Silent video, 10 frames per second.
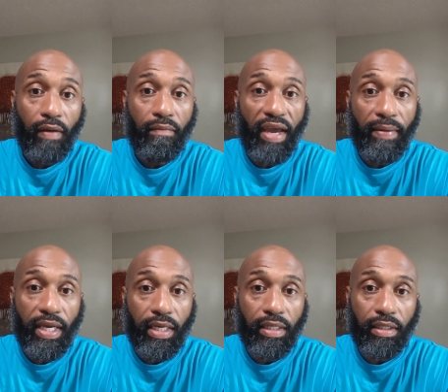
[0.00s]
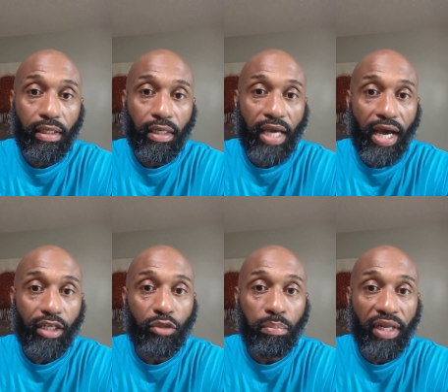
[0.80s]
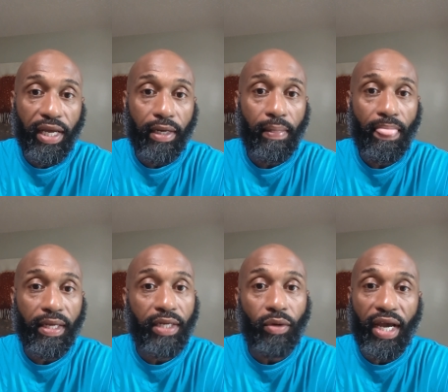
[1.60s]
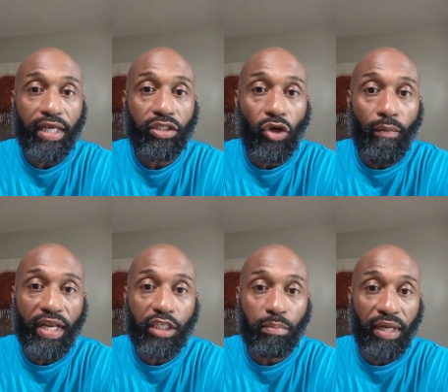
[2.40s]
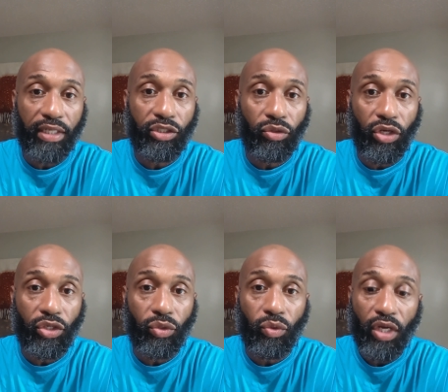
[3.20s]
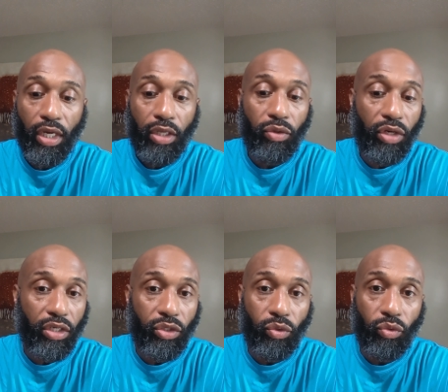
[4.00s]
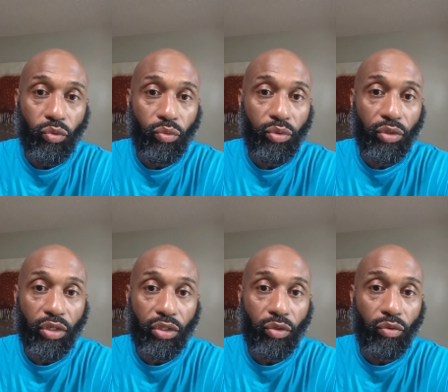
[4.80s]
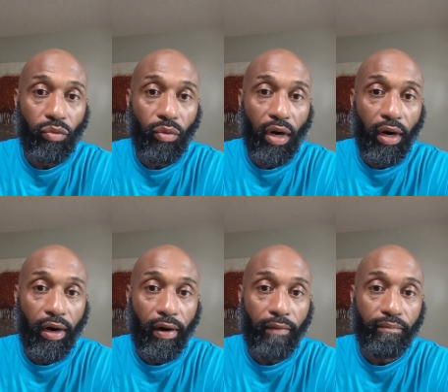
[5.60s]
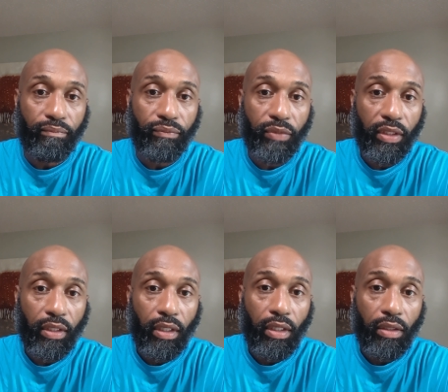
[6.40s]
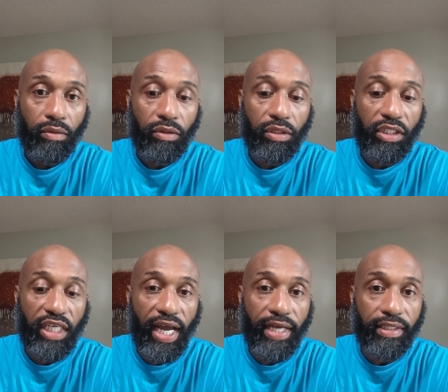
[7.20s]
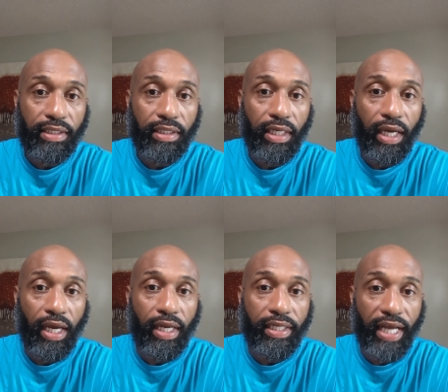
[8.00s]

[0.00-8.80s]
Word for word: maybe he got a split you there's so many splits you could do. You could do you could do um, chest and